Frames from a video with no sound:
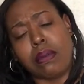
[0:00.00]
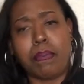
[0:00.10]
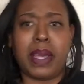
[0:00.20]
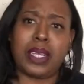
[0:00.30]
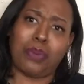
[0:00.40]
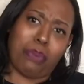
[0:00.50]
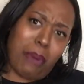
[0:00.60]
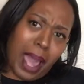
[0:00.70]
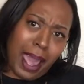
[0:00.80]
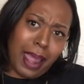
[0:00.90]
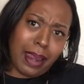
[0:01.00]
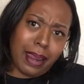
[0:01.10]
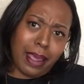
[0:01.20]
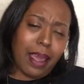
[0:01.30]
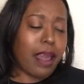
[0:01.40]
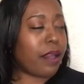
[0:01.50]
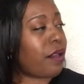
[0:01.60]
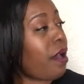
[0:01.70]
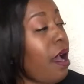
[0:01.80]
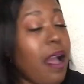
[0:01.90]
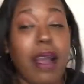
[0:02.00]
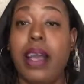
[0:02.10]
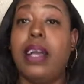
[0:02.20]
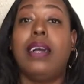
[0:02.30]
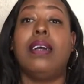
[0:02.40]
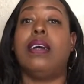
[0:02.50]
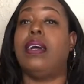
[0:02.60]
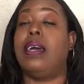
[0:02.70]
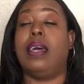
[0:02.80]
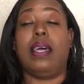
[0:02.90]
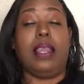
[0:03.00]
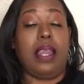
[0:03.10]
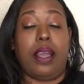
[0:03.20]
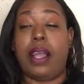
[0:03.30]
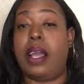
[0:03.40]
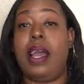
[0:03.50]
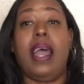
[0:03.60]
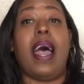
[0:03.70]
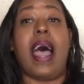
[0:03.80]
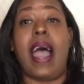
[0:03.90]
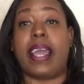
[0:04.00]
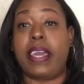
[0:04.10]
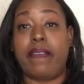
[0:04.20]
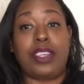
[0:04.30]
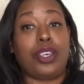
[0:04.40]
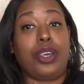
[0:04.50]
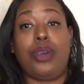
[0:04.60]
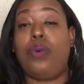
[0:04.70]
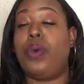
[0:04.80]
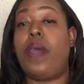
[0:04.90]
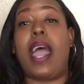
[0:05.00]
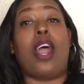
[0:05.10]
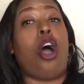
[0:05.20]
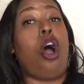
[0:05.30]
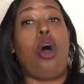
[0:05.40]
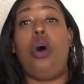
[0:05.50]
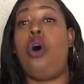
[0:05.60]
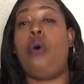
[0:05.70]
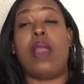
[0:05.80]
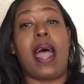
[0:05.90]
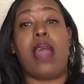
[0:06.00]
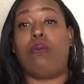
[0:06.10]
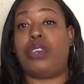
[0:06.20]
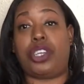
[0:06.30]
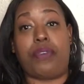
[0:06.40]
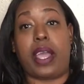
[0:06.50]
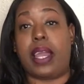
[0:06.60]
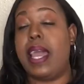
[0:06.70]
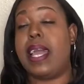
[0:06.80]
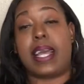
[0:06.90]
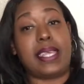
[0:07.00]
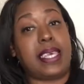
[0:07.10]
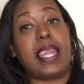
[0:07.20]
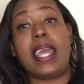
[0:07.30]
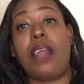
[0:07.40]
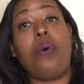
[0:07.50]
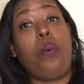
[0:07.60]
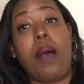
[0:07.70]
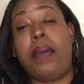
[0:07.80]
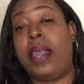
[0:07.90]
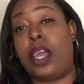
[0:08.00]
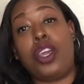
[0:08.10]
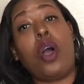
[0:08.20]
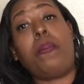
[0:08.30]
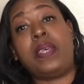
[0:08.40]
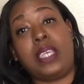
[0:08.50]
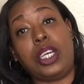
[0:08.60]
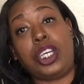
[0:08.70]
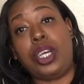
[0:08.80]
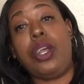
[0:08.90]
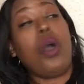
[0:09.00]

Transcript: Bitch, what? Girl, Lyrica, I give it to you. You had a whole lot of restraint. Because any other woman in your position